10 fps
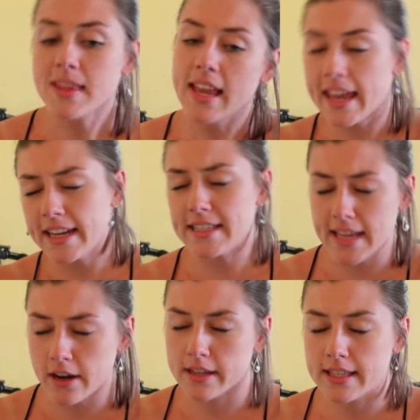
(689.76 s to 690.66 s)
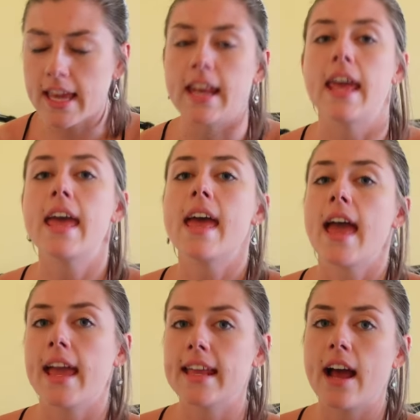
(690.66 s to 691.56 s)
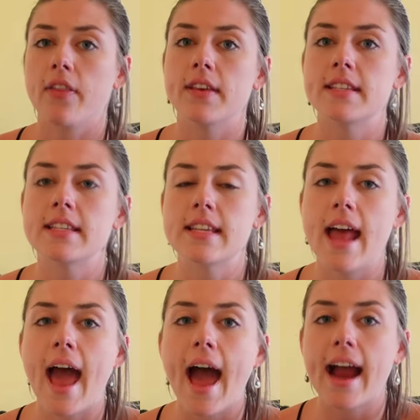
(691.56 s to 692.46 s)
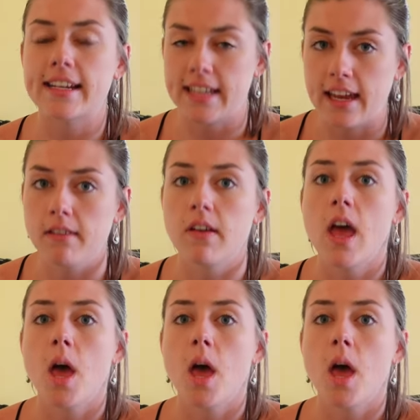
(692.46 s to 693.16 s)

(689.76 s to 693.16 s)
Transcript: and it's in our skin hanging out, this is an active